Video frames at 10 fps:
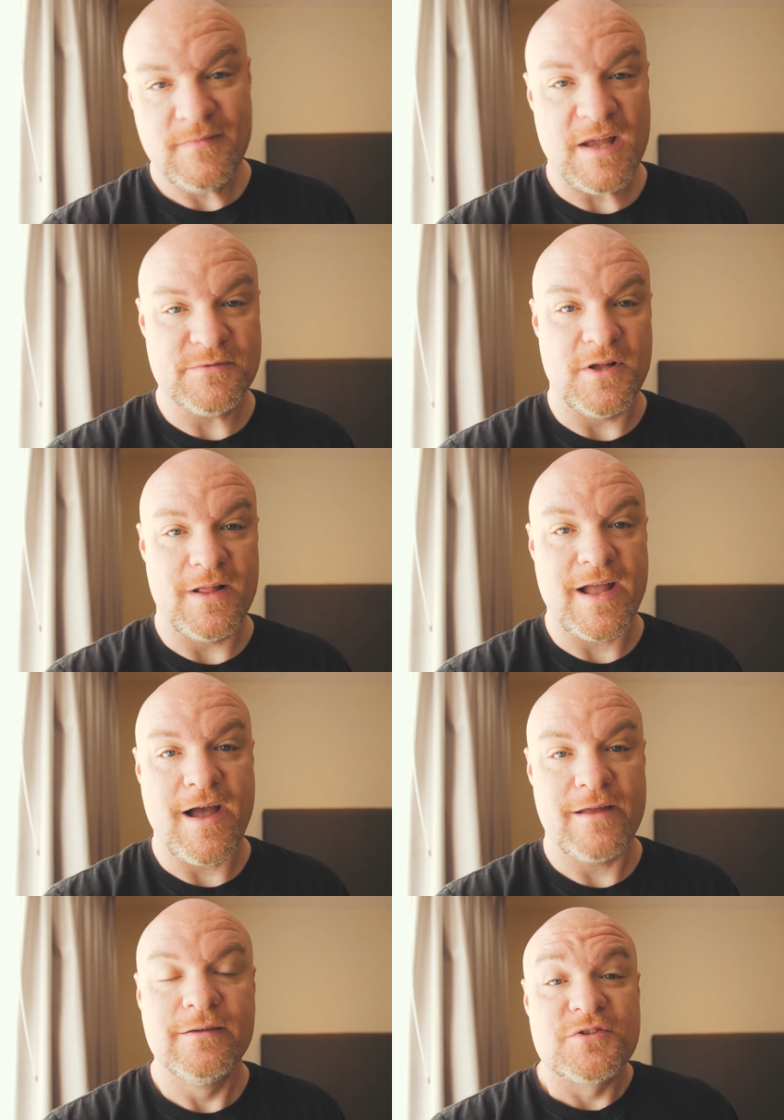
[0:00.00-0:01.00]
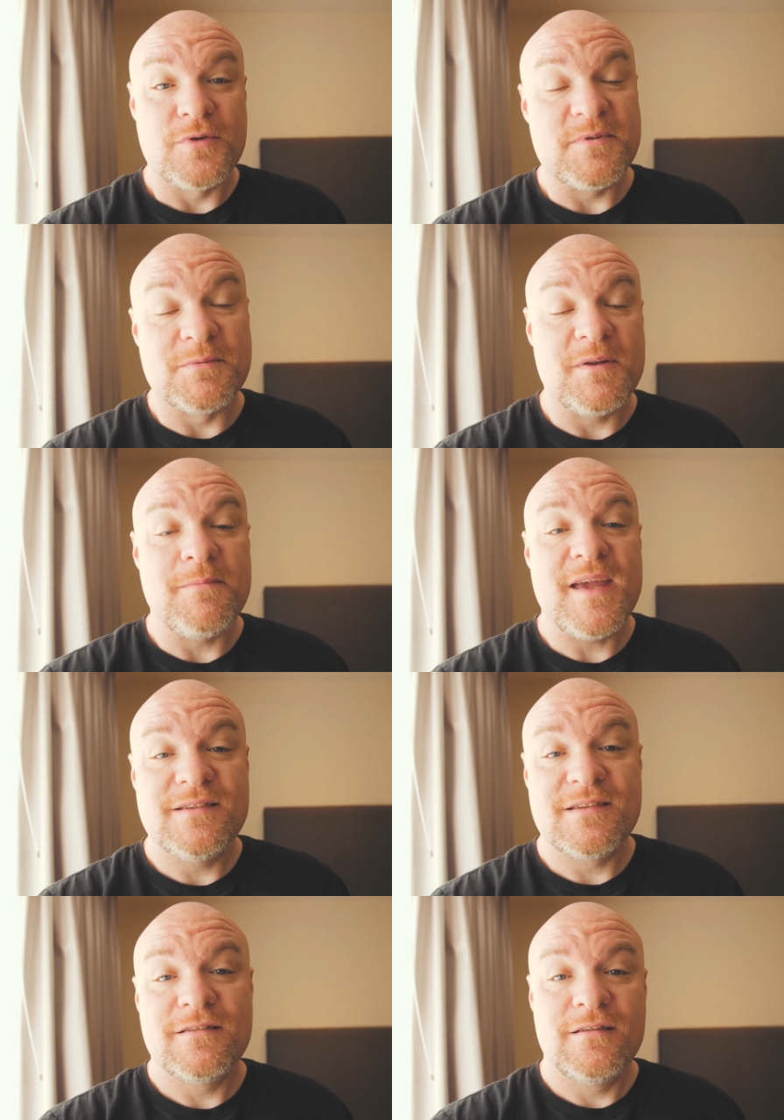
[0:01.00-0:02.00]
that was all I got. This trip has been
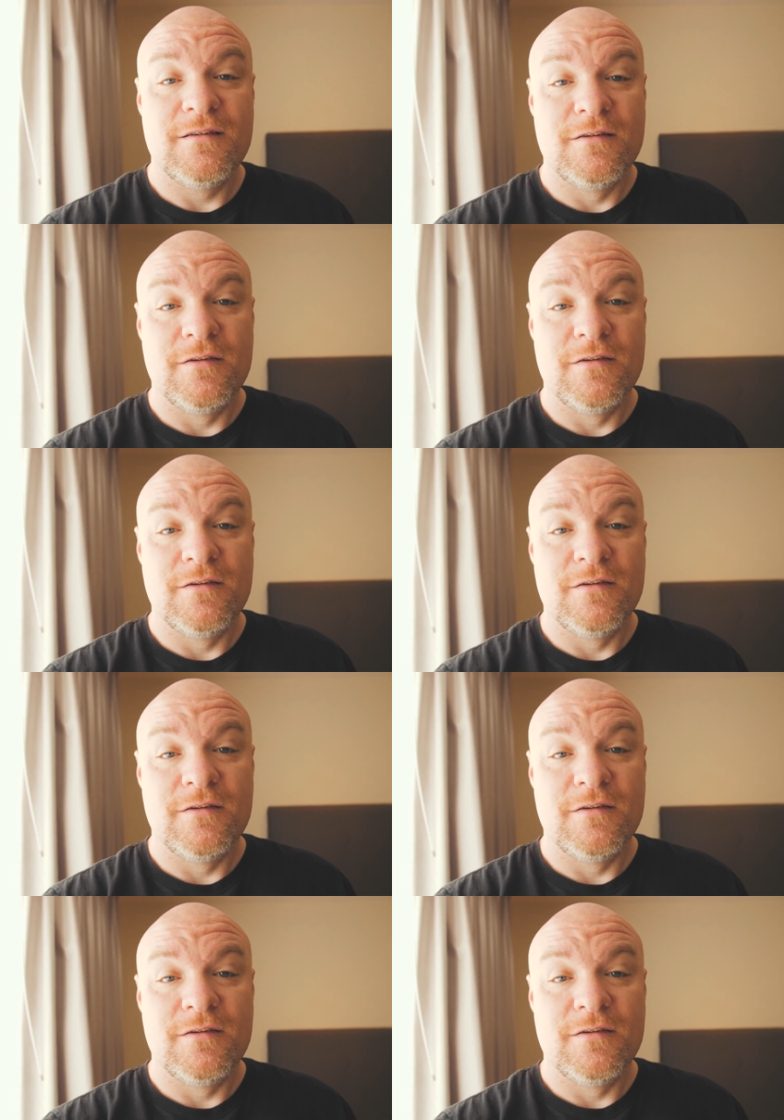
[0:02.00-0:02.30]
amazing.